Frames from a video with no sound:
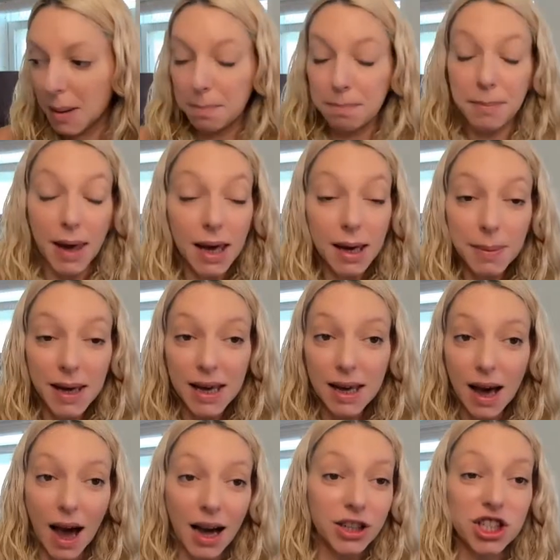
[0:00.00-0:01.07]

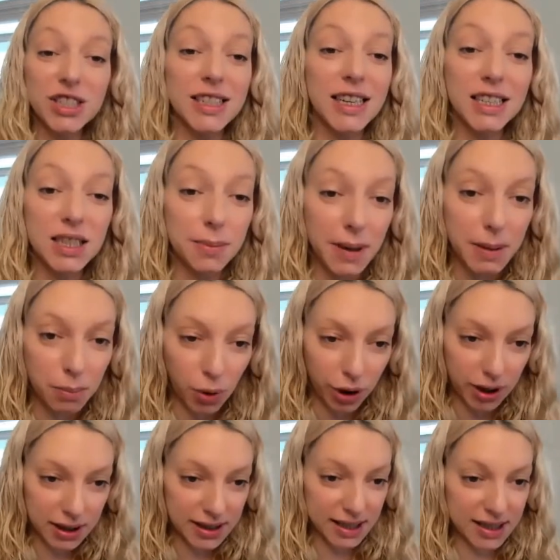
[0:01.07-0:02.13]
maybe I just need to be more
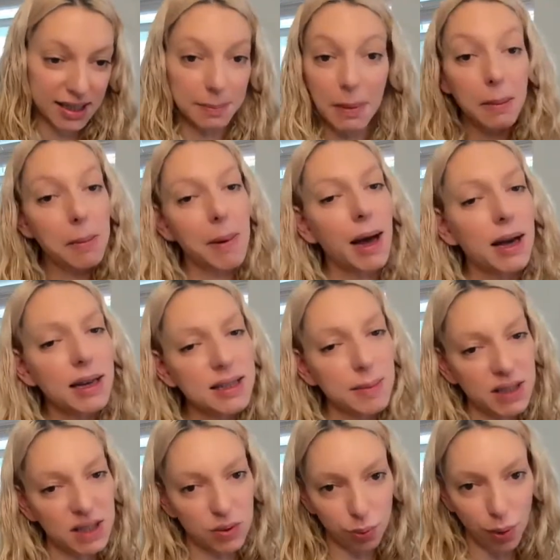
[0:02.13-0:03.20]
consistent. Maybe my
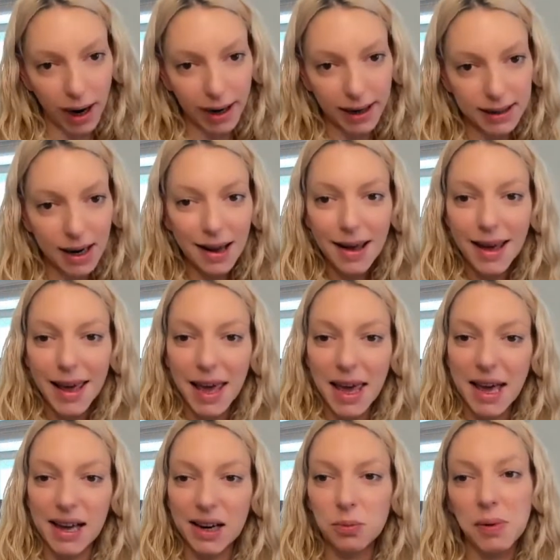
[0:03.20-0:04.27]
husband's right.
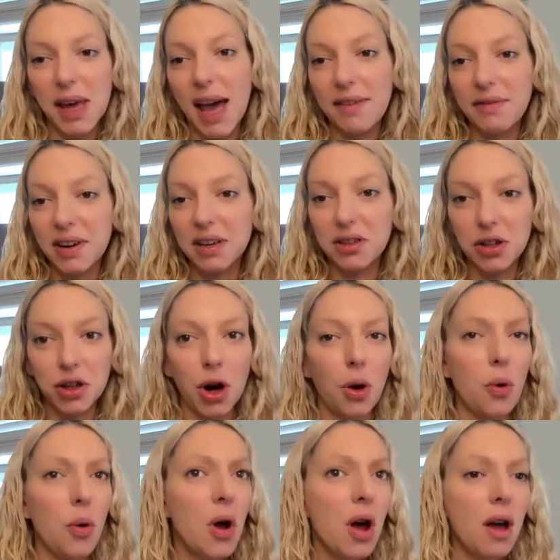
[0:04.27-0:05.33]
And we haven't,
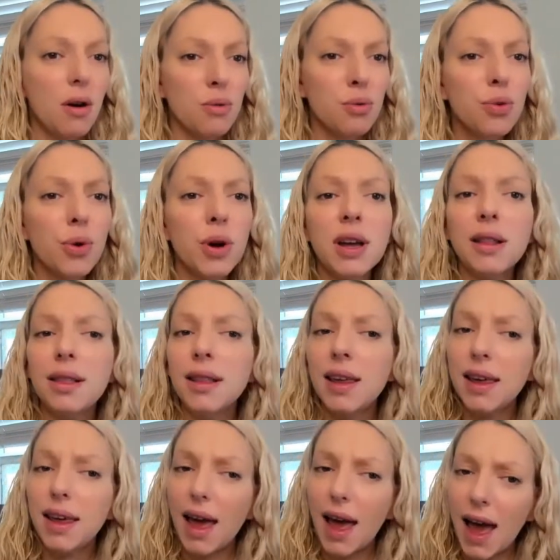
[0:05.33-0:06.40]

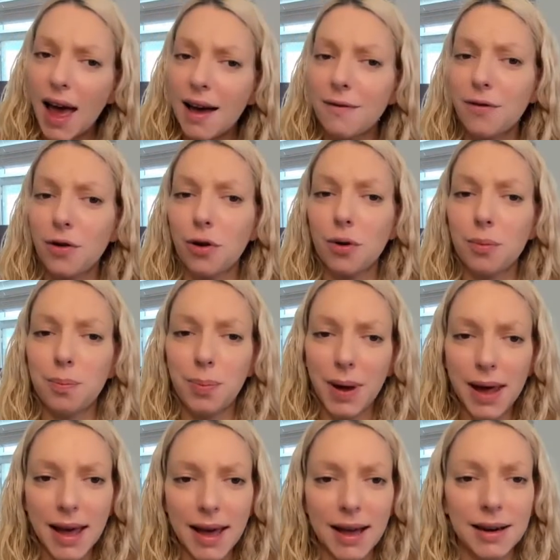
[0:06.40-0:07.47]
really ever
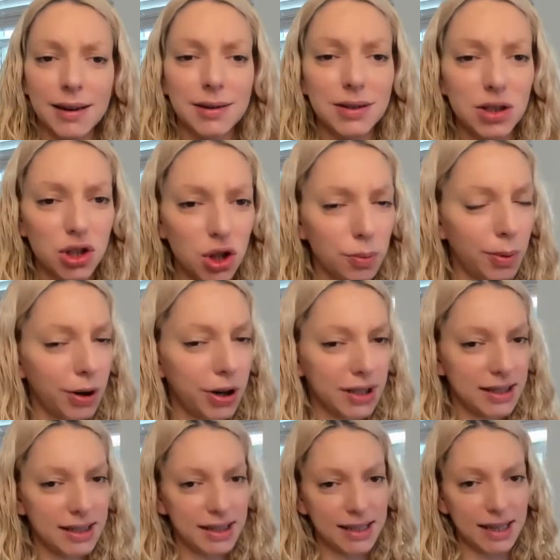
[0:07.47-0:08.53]
been super
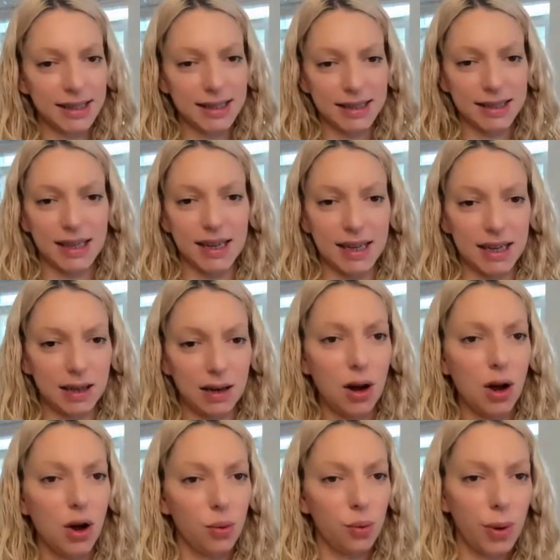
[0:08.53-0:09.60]
consistent
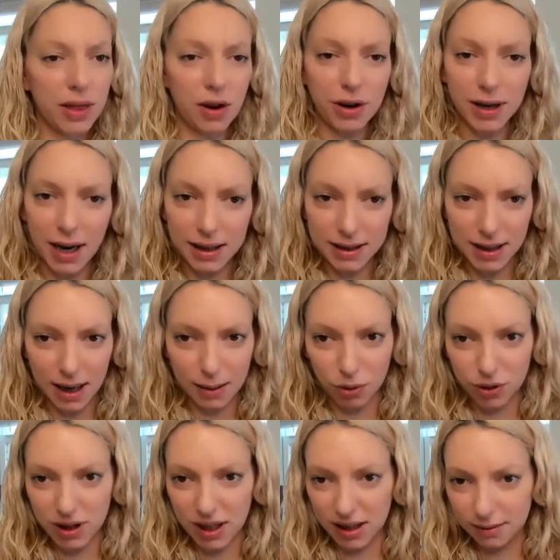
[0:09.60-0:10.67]
with our nighttime
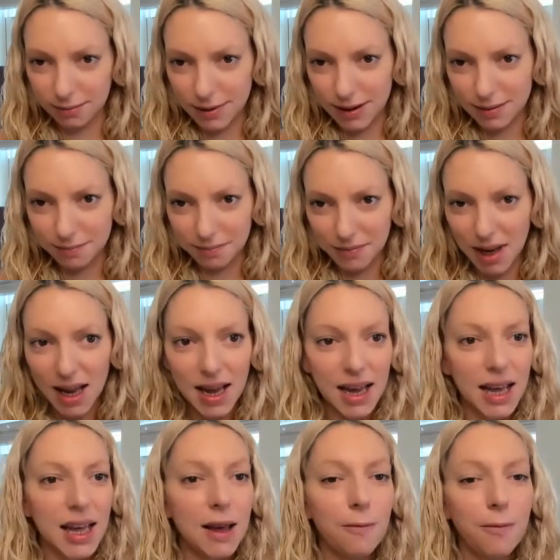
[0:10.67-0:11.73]
routines.
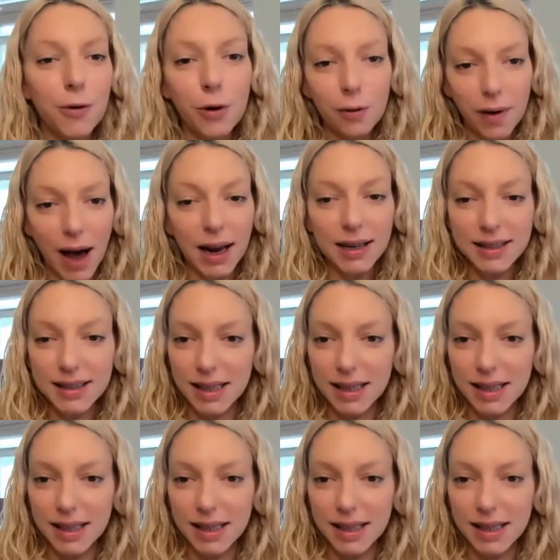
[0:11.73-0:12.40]
If you've had a